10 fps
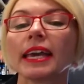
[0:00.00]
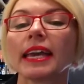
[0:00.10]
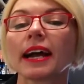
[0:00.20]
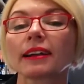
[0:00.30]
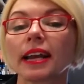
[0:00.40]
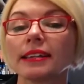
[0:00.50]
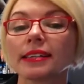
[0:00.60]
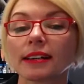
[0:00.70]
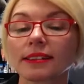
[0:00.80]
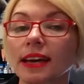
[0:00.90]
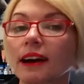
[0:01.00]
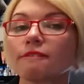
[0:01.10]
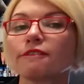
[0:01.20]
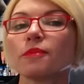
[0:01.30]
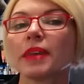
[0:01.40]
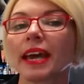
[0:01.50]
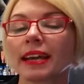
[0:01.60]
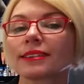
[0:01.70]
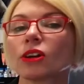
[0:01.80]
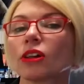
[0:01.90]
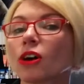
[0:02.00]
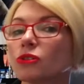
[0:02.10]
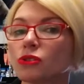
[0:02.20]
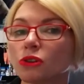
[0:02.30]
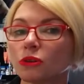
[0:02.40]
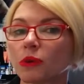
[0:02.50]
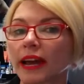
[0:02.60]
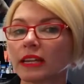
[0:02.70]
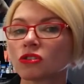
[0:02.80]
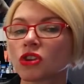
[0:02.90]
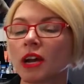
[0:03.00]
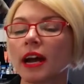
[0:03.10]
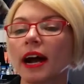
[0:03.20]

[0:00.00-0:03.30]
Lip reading: It does come from the XL02 range,